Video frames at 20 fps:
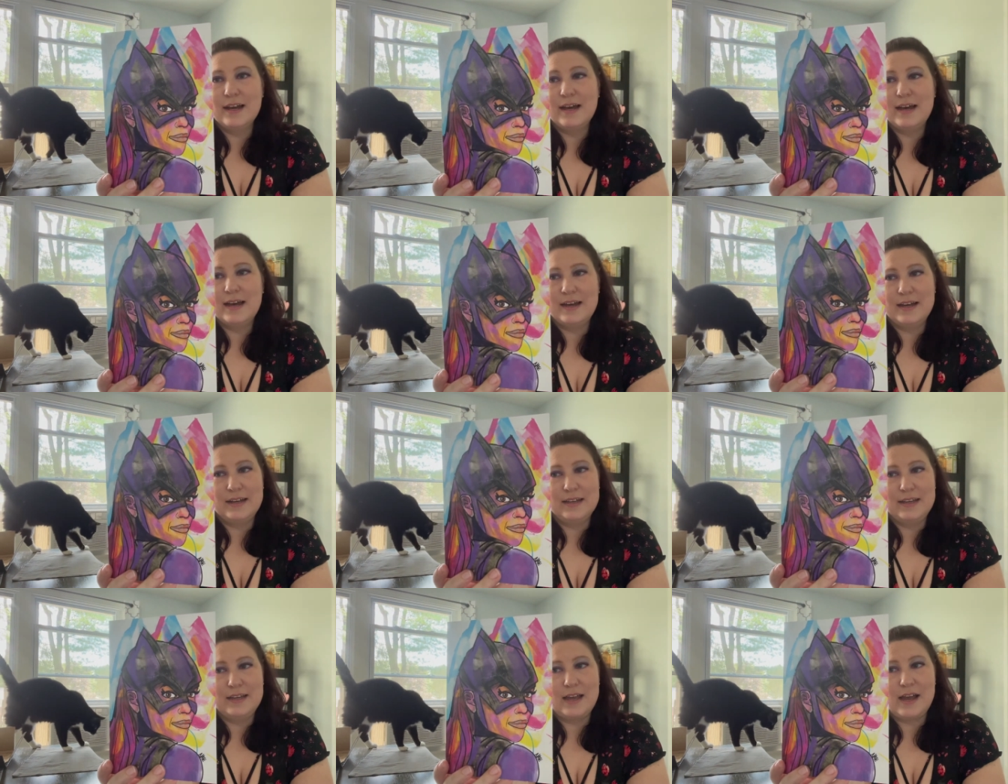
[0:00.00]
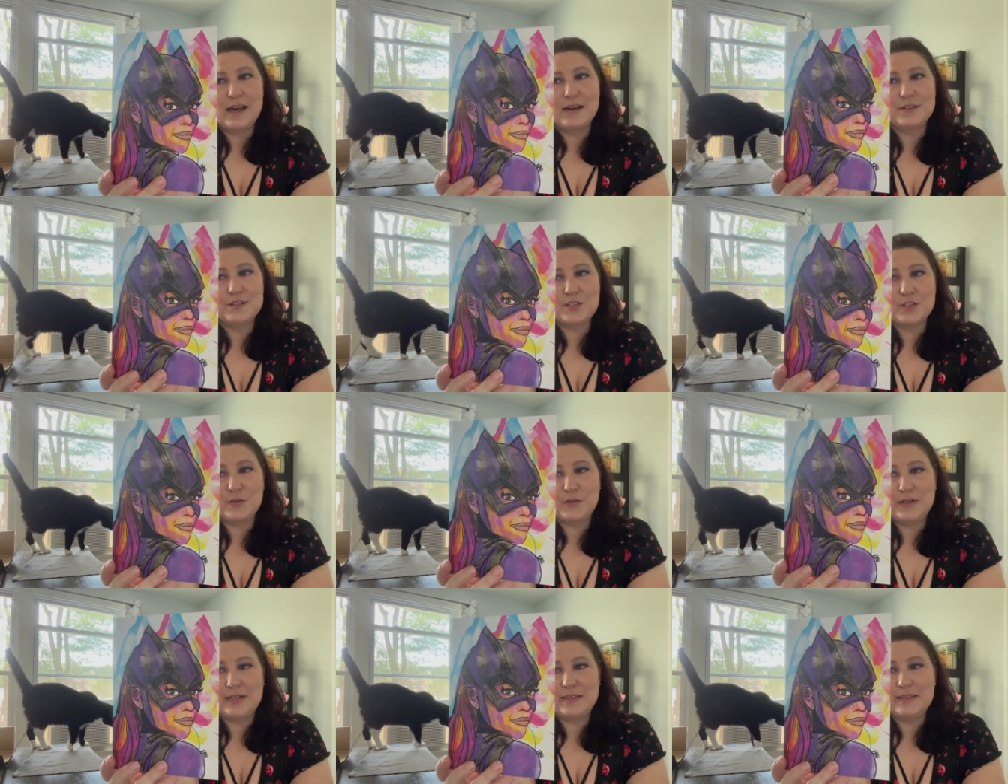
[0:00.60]
Uh, I'll
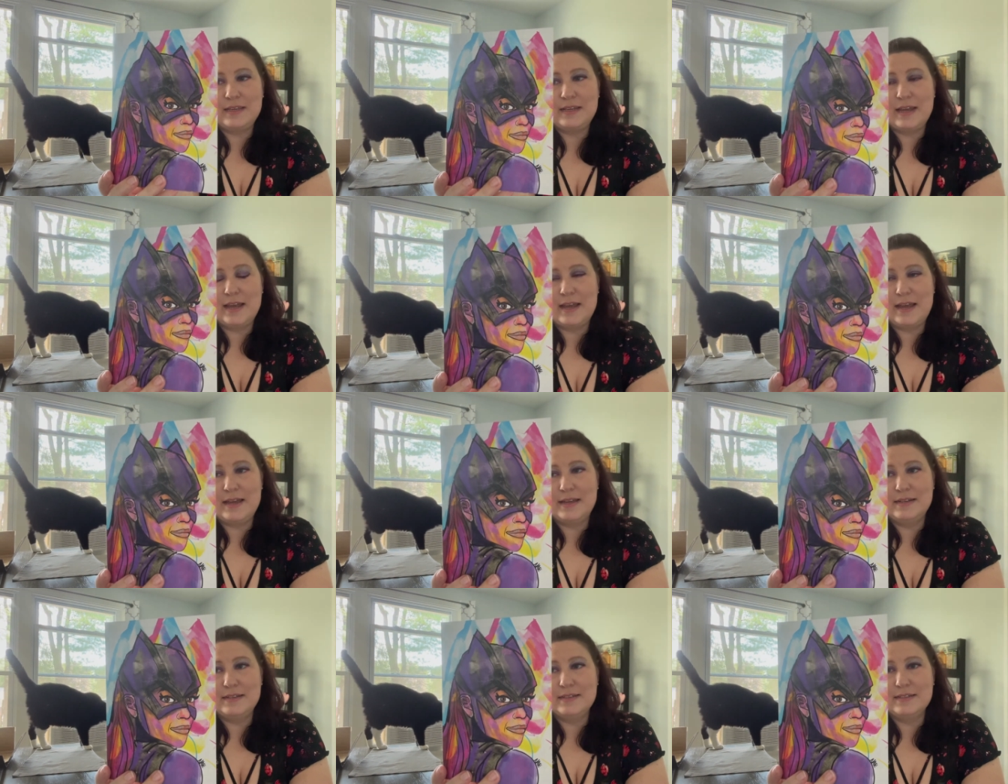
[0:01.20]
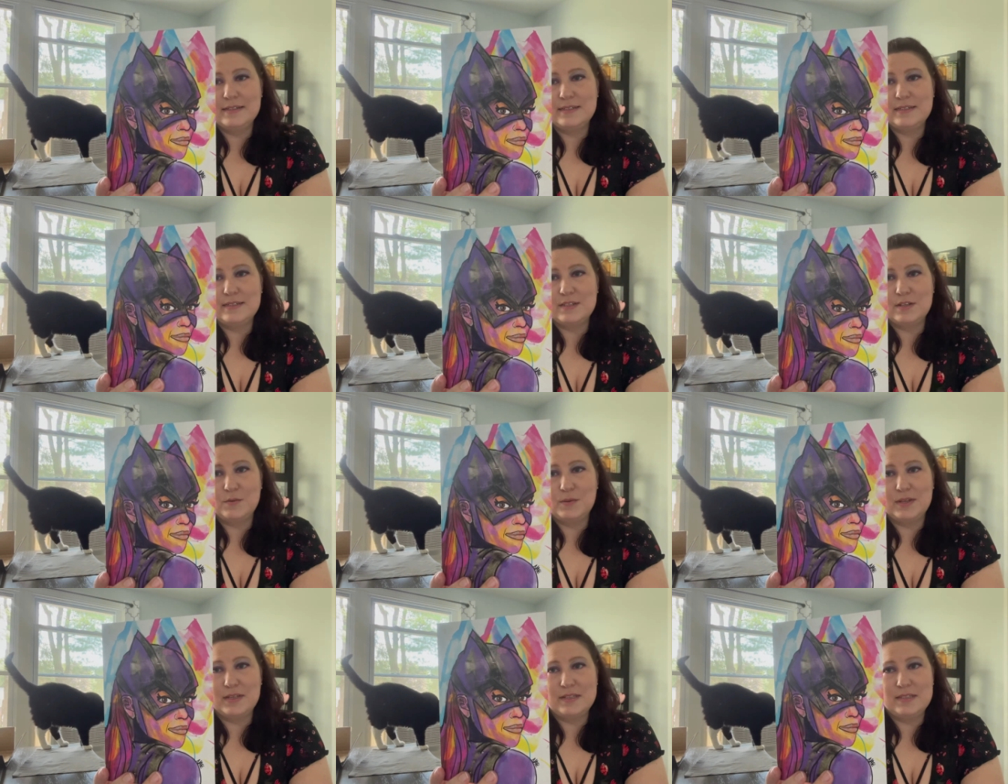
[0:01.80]
show it at the end
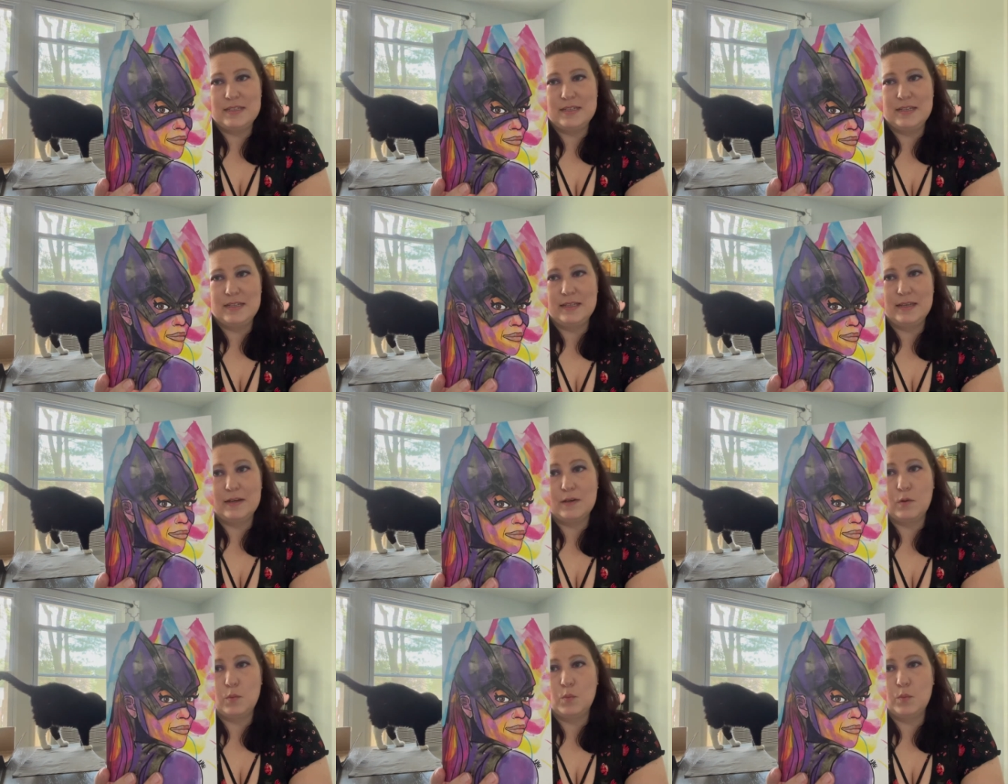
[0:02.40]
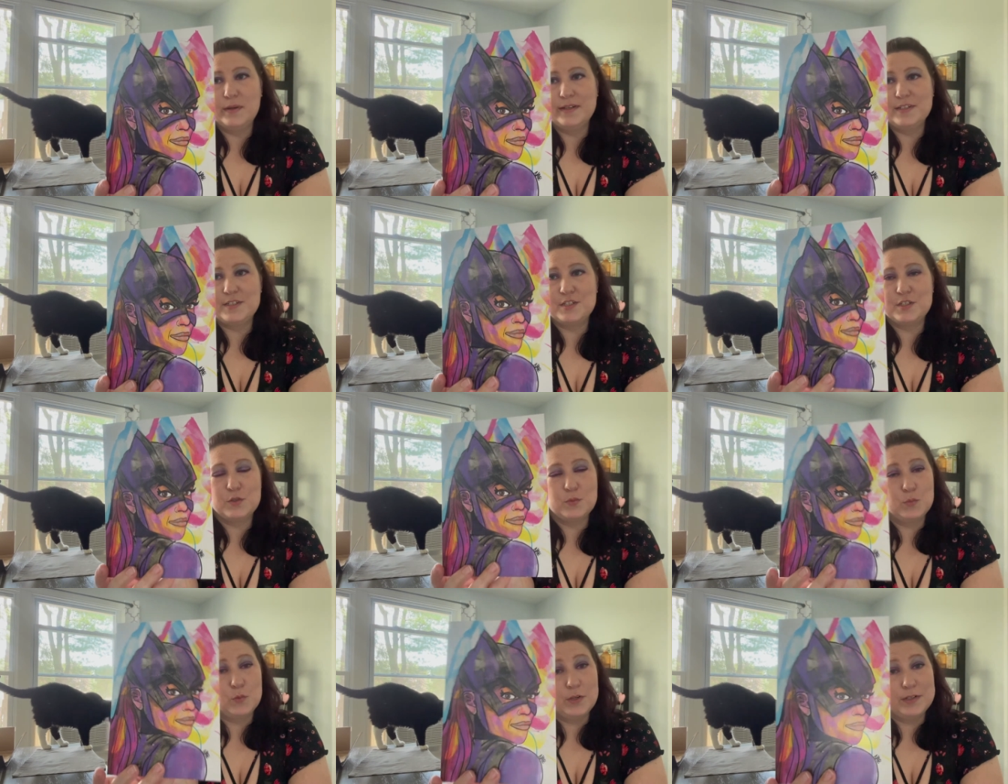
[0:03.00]
so we can see like
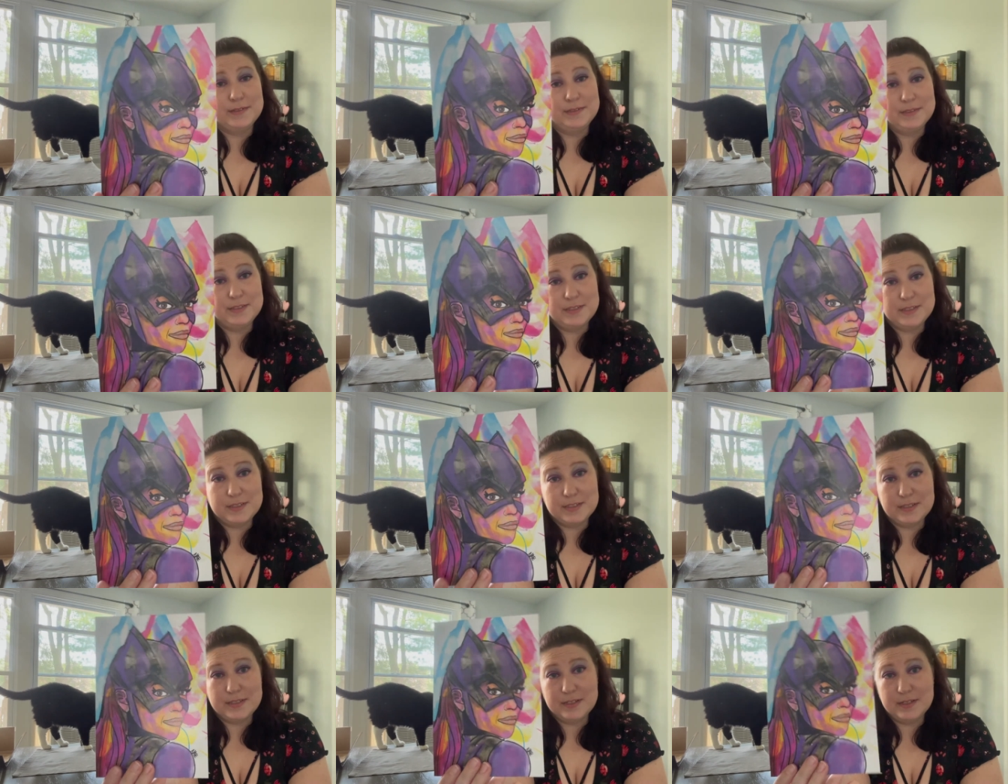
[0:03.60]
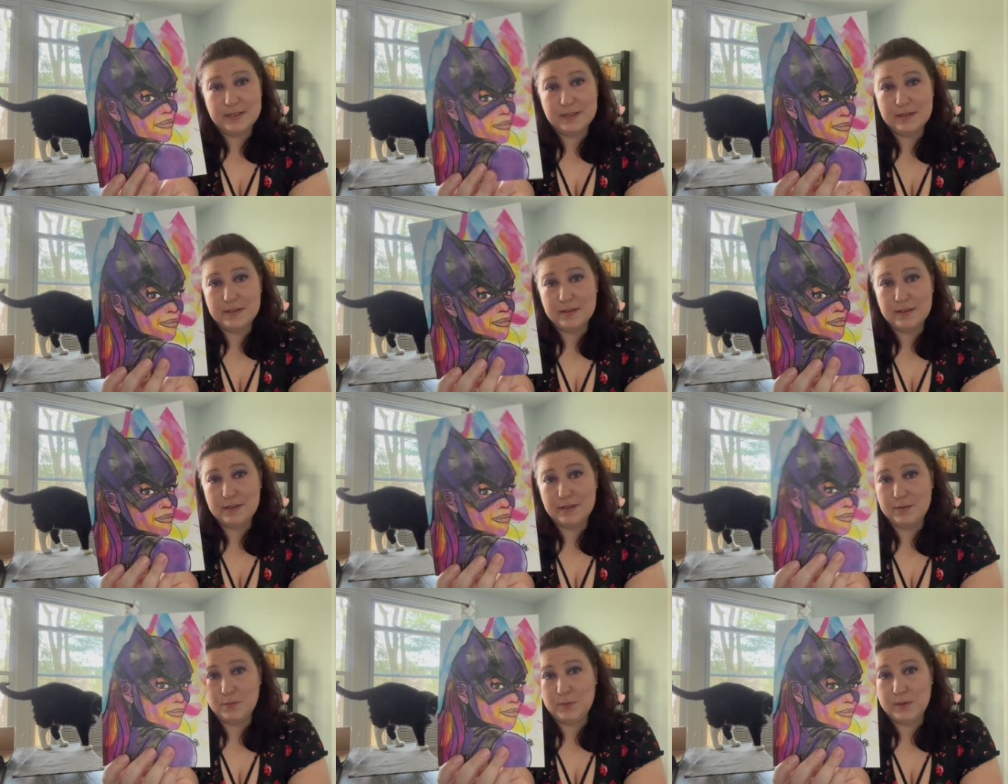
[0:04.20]
which ones
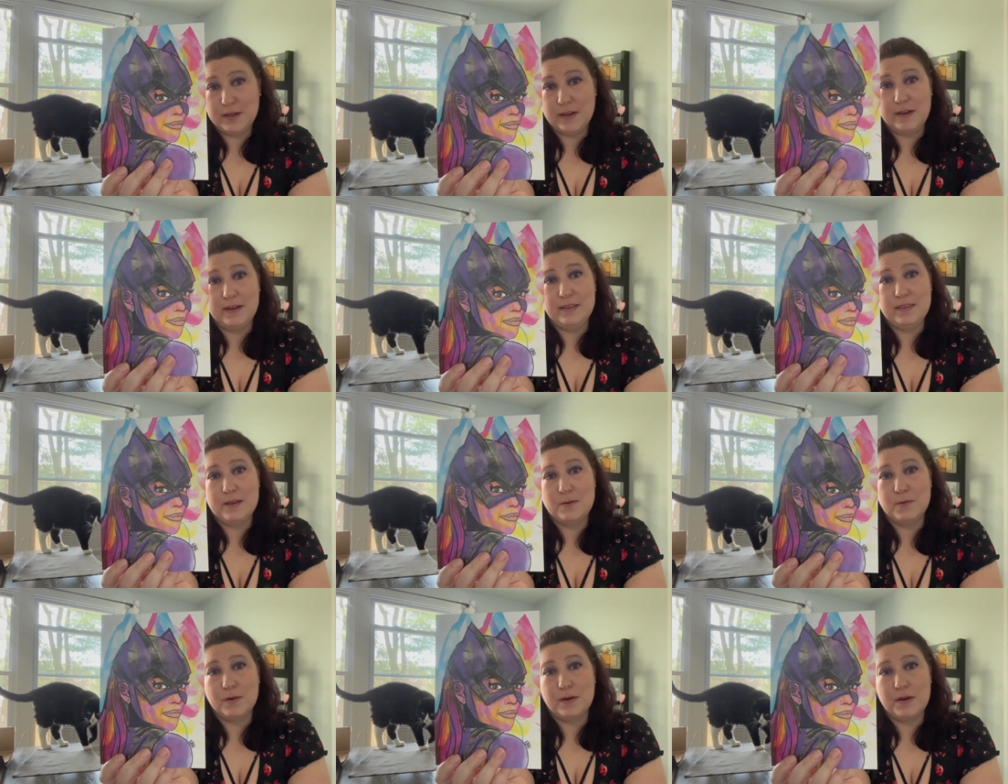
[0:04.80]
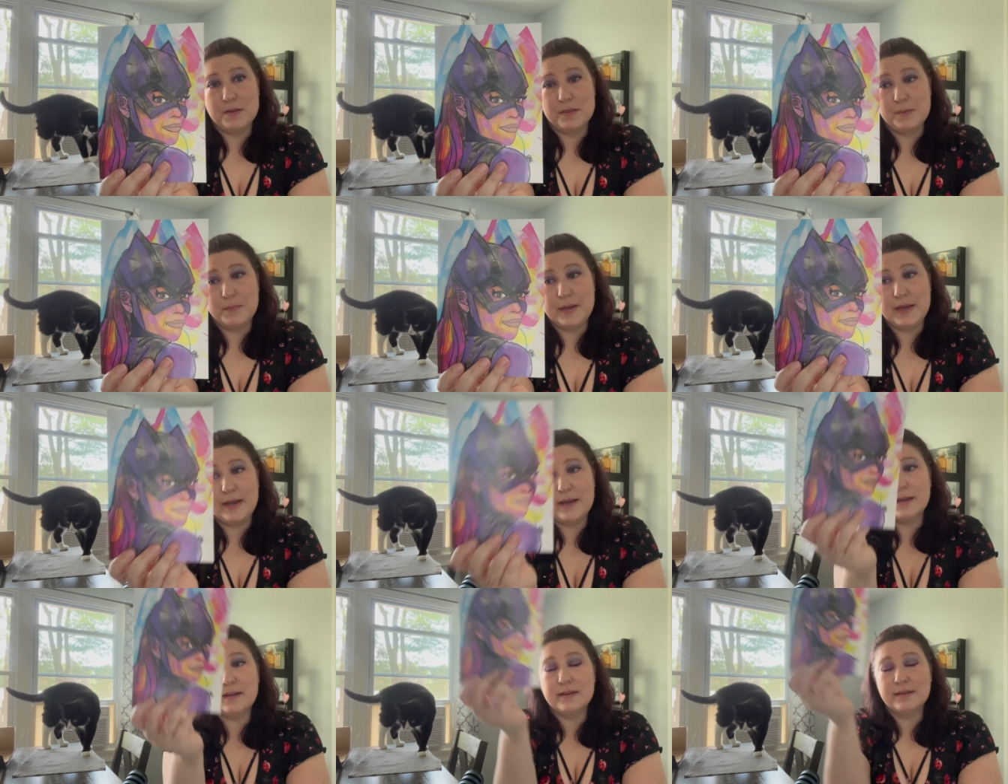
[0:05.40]
we got that were on the
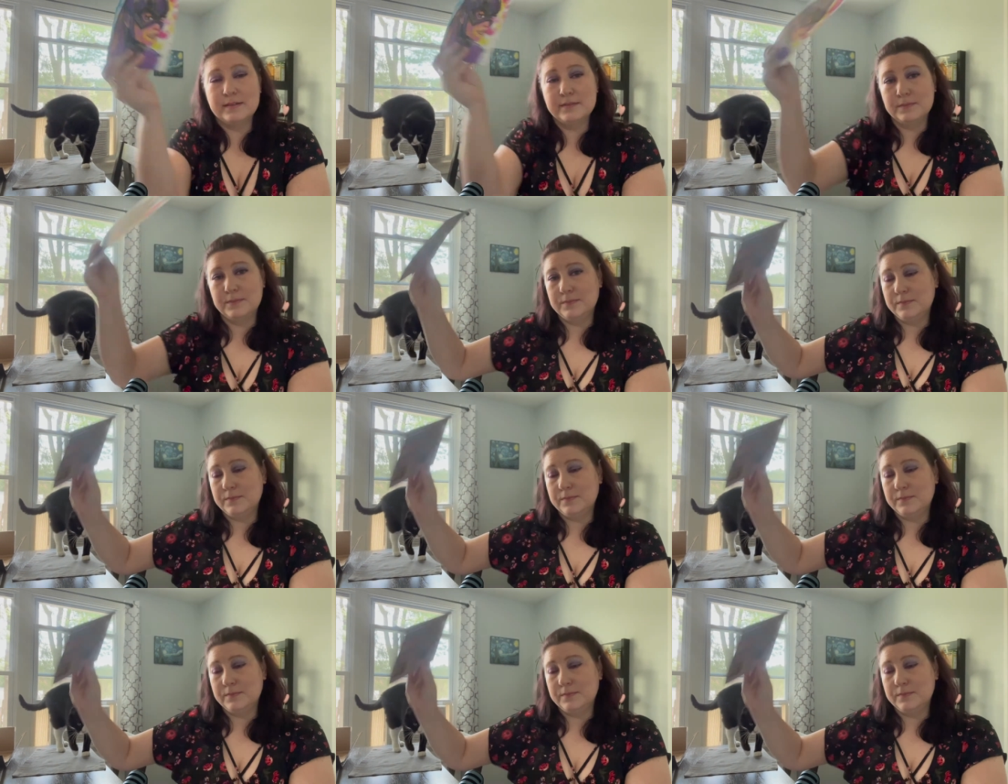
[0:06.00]
back.